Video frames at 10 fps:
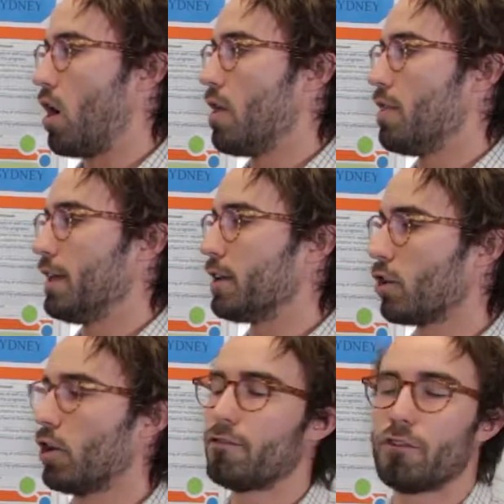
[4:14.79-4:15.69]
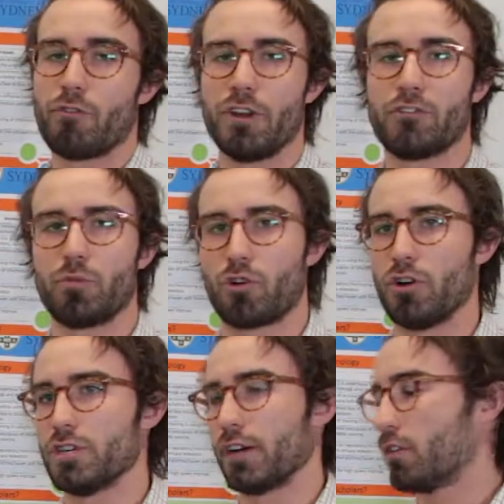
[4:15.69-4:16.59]
the KERF and REDRU
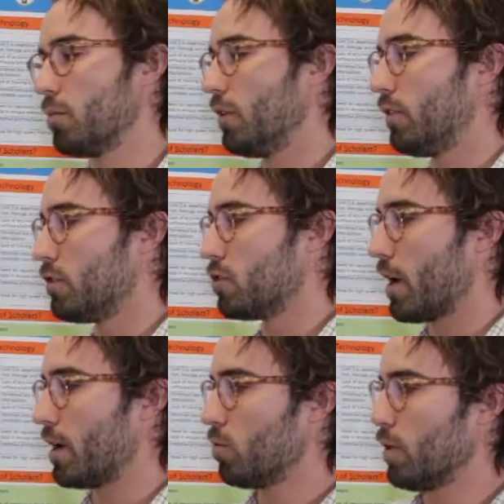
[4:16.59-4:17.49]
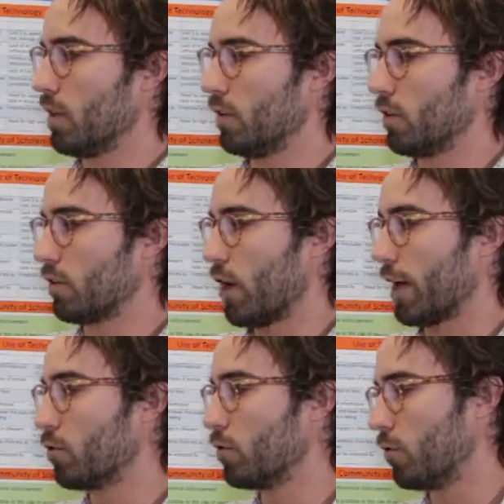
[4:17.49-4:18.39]
projects can be situated within
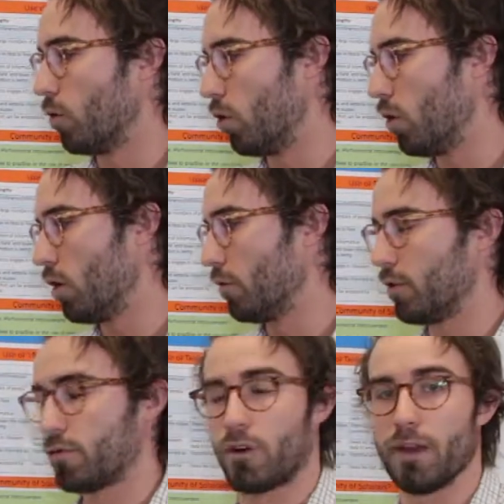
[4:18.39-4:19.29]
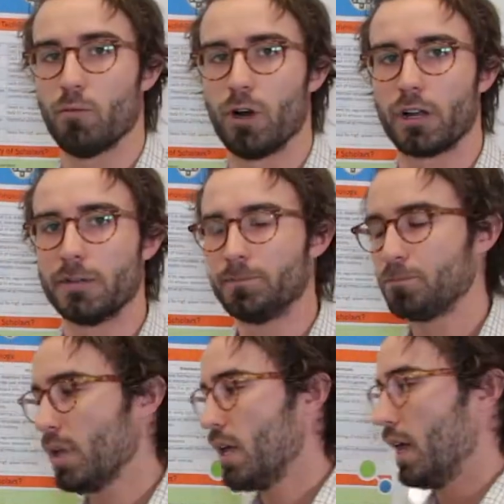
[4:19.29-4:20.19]
cycle 4 of the framework,
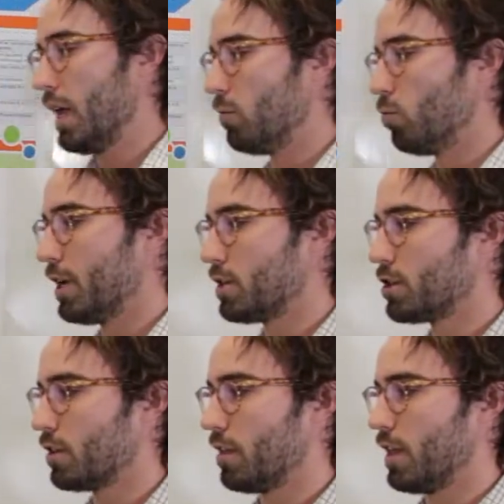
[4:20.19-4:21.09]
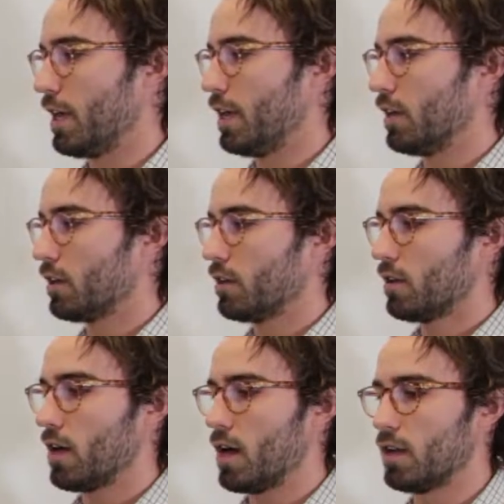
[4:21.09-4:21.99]
in which the
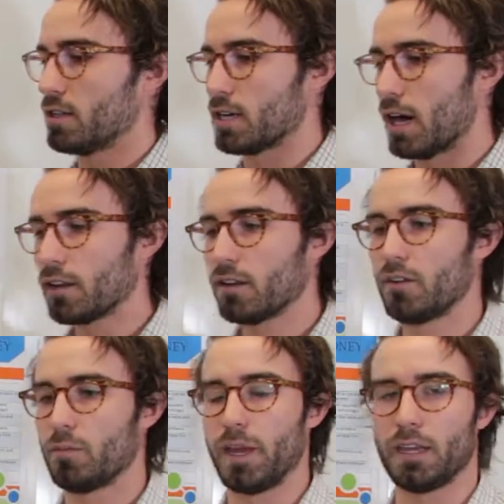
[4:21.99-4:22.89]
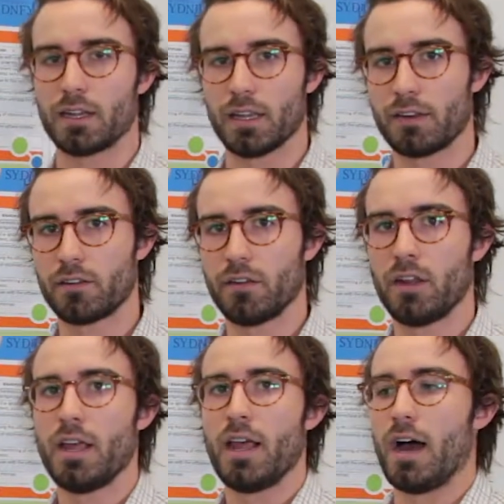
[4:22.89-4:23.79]
data that is being collected,
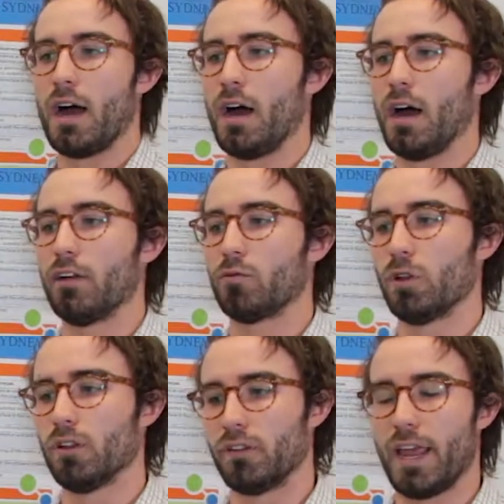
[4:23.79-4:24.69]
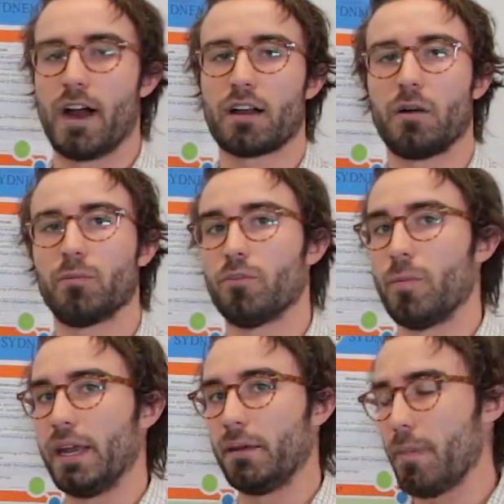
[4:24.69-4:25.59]
as well as the outcomes are
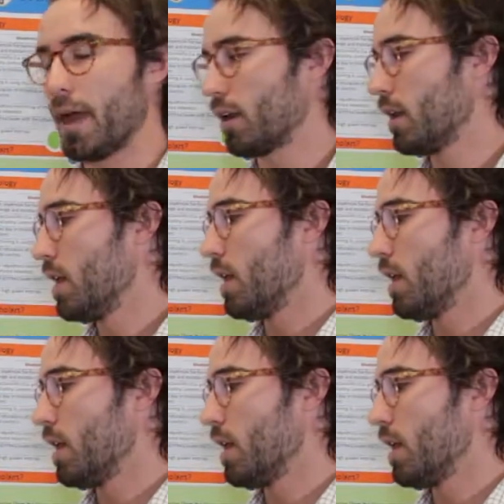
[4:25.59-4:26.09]
being met,